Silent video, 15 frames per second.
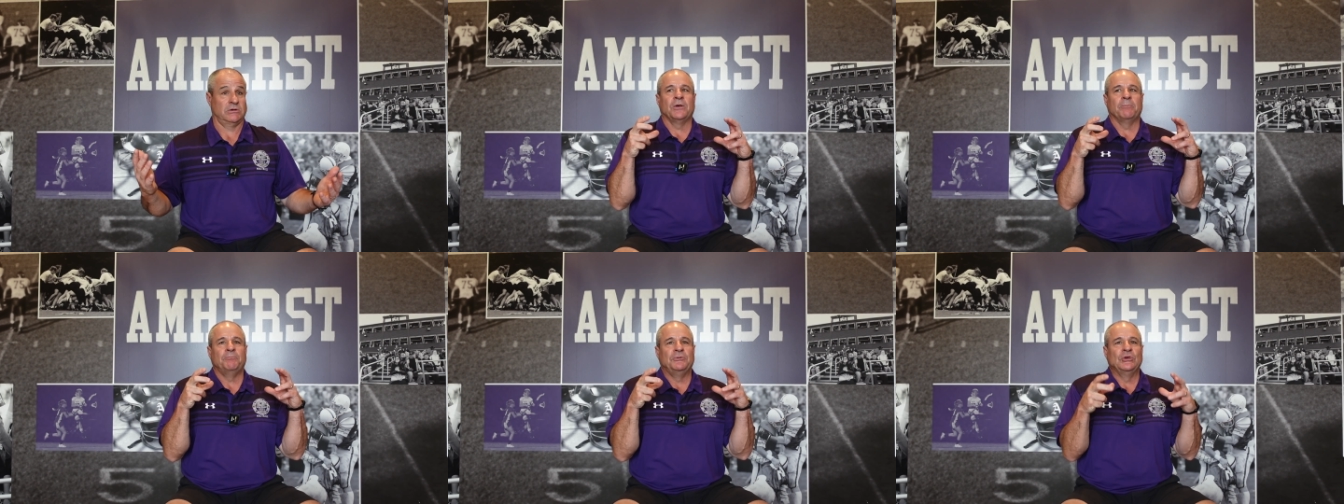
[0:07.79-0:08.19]

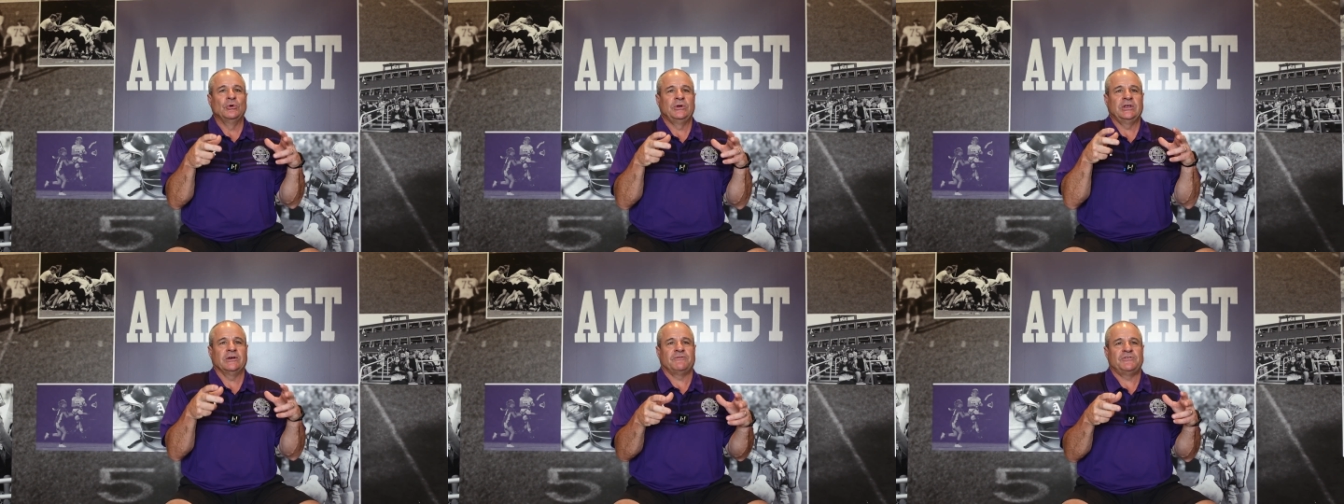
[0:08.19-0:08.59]
The
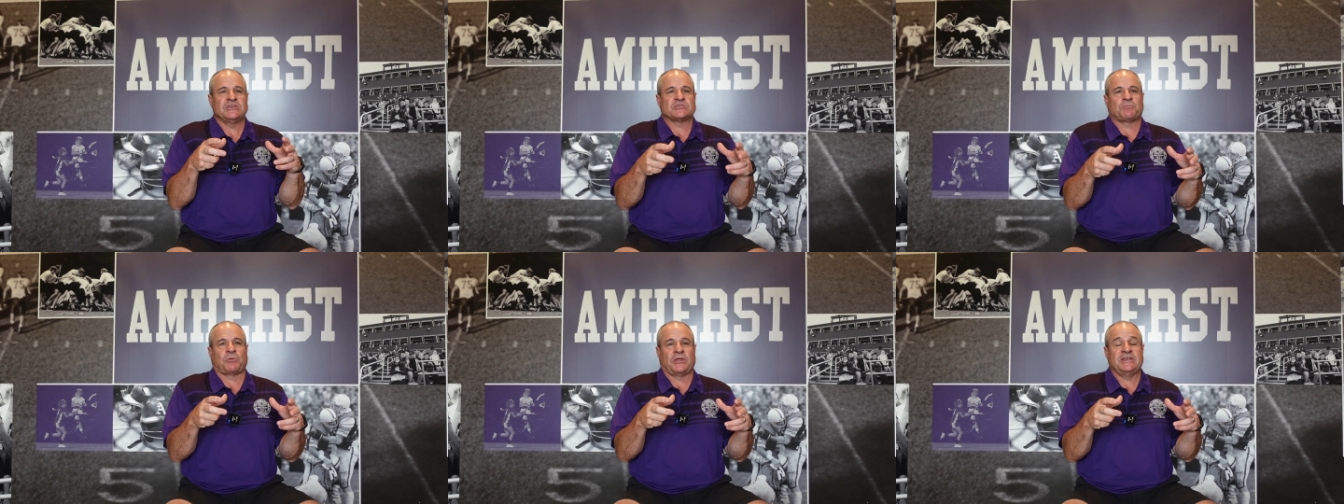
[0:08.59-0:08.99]
beauty of
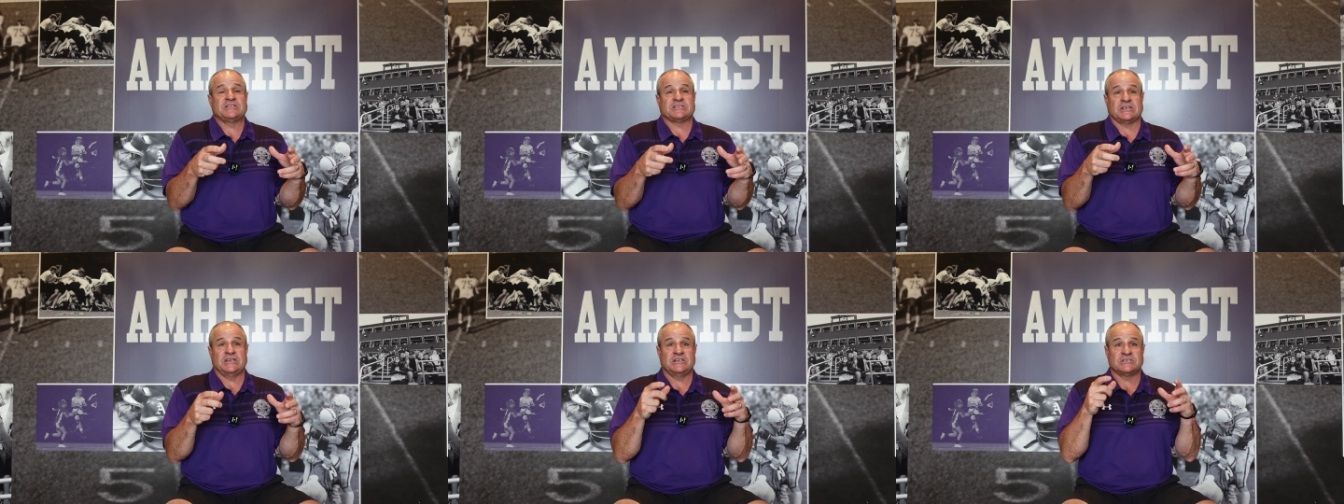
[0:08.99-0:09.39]
this
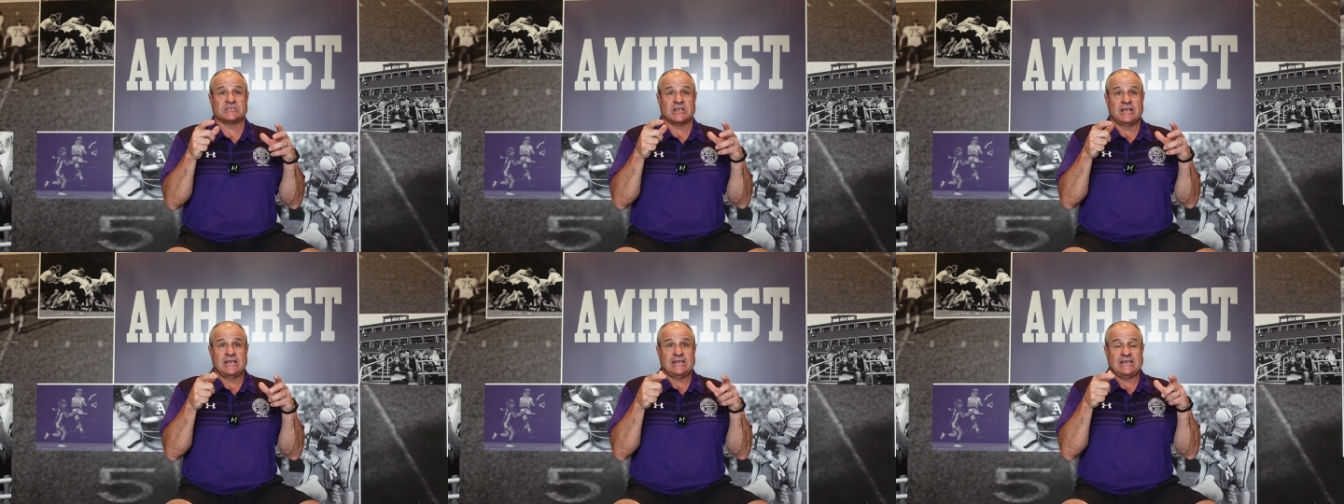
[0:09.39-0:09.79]
place is